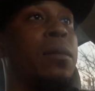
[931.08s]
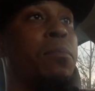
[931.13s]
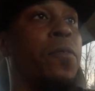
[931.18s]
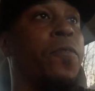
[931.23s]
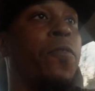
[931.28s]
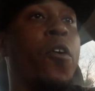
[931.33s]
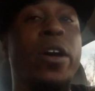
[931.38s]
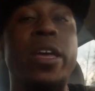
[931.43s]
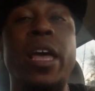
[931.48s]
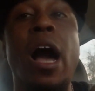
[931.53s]

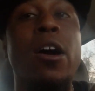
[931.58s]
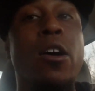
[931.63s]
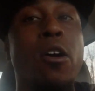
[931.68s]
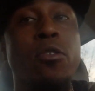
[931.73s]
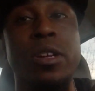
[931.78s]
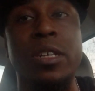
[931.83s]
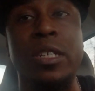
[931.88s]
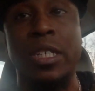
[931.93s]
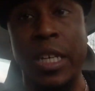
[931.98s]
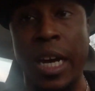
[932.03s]
Before y'all
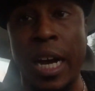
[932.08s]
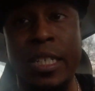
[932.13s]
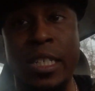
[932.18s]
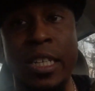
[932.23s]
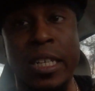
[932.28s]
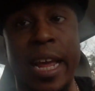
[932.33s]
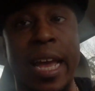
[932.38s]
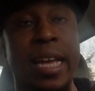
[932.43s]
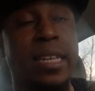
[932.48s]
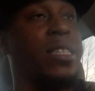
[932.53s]
go to
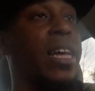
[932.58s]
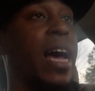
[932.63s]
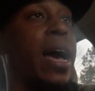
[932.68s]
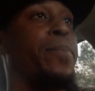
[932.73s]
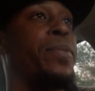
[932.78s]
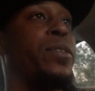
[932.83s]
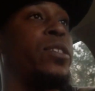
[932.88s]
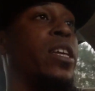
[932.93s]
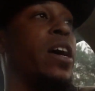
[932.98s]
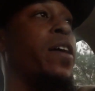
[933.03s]
judging that
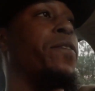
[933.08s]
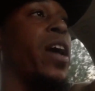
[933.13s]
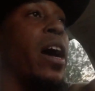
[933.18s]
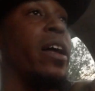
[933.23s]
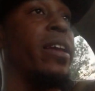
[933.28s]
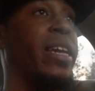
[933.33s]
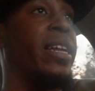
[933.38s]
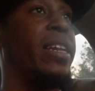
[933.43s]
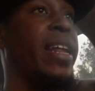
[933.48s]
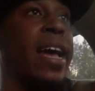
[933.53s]
type of stuff,
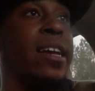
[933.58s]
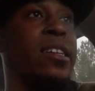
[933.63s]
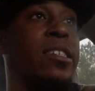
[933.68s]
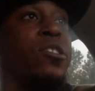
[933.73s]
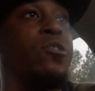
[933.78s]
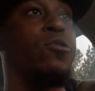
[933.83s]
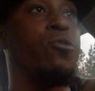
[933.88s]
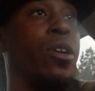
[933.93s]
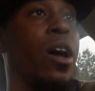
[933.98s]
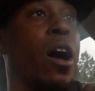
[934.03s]
y'all need to
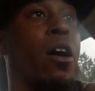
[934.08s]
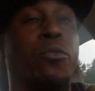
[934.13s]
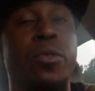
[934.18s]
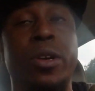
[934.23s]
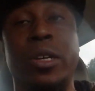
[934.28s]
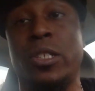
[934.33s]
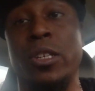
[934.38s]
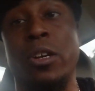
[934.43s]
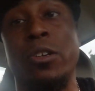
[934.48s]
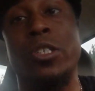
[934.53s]
actually do y'all
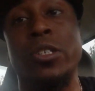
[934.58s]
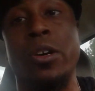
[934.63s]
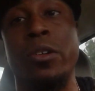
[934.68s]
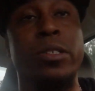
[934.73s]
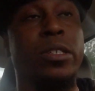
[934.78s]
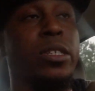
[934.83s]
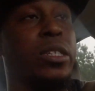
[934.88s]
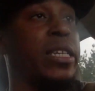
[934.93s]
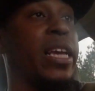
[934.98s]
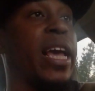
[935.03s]
research
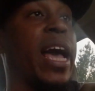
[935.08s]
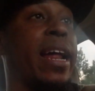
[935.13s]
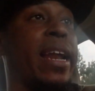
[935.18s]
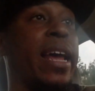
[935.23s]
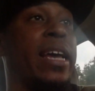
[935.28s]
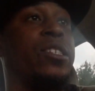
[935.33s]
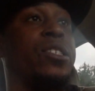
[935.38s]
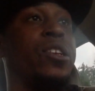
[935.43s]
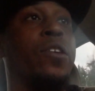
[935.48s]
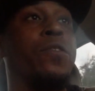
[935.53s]
on it and see how
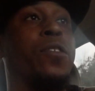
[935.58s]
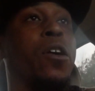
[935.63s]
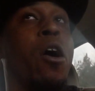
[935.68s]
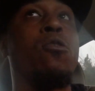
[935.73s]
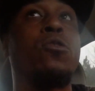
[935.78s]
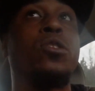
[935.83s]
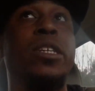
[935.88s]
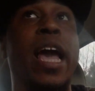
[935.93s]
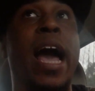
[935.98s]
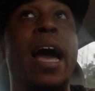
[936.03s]
that stuff
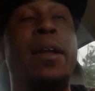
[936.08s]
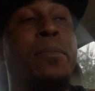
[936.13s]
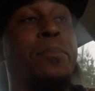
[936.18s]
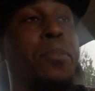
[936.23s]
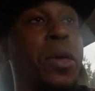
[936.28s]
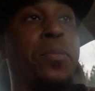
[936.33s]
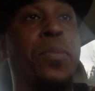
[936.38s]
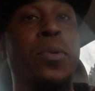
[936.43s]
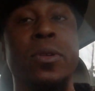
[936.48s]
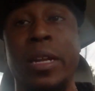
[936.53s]
goes, see how them
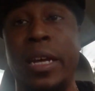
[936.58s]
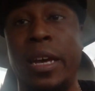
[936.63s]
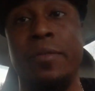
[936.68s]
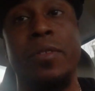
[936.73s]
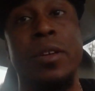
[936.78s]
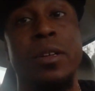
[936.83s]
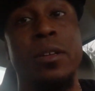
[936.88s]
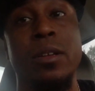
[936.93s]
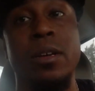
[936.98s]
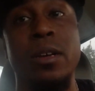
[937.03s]
people
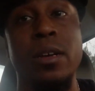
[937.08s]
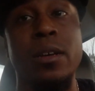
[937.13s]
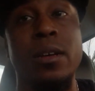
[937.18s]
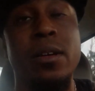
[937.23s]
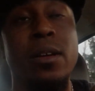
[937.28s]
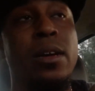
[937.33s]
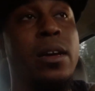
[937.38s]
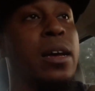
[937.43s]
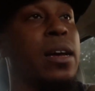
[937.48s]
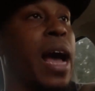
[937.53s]
living.
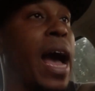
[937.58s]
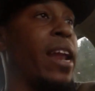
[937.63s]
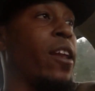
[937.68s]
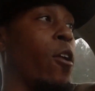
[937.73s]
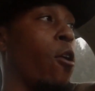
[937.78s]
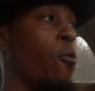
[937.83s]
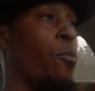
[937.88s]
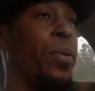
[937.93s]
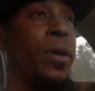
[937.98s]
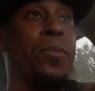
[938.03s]
I
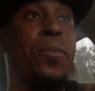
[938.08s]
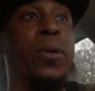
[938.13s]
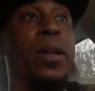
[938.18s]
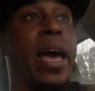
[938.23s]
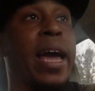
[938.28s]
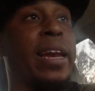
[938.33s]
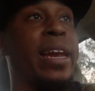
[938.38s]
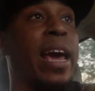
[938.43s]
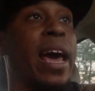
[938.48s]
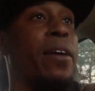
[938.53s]
know people
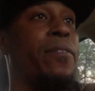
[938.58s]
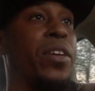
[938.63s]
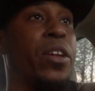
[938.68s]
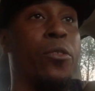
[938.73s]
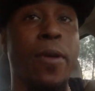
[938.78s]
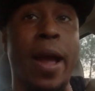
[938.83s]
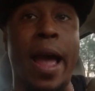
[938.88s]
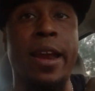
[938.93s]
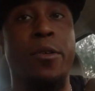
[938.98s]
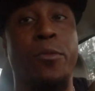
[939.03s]
like that. I've
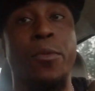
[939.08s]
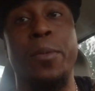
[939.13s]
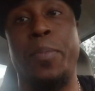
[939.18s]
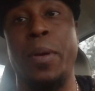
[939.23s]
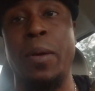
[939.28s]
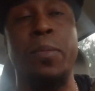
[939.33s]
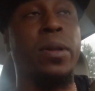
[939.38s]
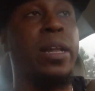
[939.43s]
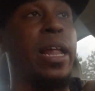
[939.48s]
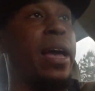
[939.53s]
interacted with
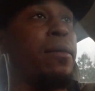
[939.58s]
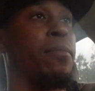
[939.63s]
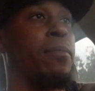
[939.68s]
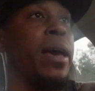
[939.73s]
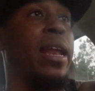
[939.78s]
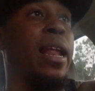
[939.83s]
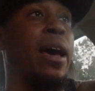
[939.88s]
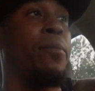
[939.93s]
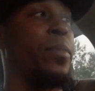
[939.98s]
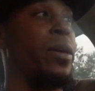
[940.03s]
people like
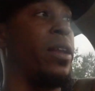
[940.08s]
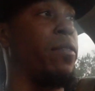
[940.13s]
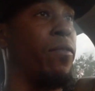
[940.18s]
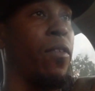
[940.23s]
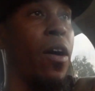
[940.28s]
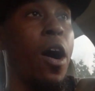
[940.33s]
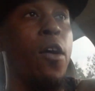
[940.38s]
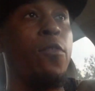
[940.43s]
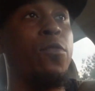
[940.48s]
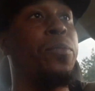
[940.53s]
that. I've been
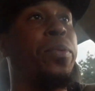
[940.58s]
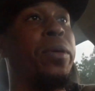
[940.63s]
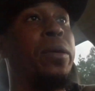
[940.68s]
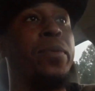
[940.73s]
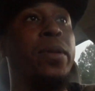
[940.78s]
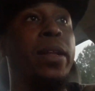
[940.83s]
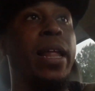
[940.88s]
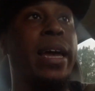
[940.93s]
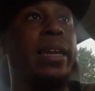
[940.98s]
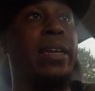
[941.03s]
involved with
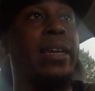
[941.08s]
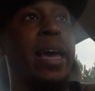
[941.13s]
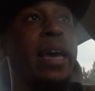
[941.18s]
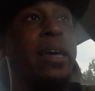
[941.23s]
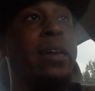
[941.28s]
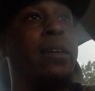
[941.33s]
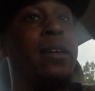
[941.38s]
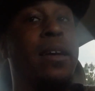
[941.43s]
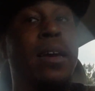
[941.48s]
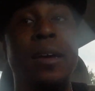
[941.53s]
people like
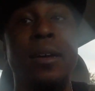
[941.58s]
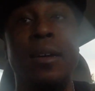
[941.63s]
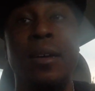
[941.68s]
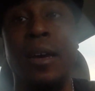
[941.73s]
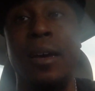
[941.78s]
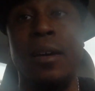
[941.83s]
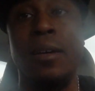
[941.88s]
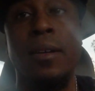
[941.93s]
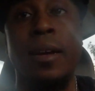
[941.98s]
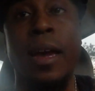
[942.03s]
that.
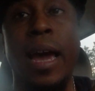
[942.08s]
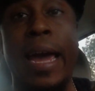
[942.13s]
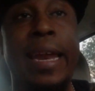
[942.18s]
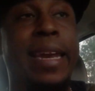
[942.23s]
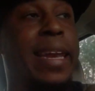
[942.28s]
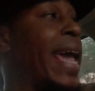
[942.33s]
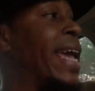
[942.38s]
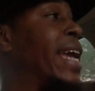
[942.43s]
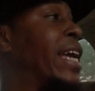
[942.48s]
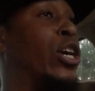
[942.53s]

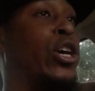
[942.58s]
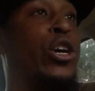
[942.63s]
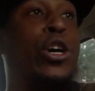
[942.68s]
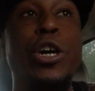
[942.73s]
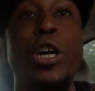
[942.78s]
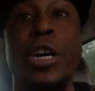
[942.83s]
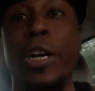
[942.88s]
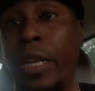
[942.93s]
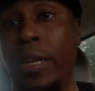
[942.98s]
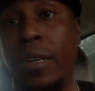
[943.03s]
And they
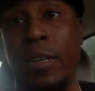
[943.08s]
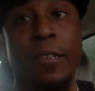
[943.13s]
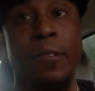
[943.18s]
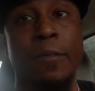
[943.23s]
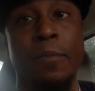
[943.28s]
good.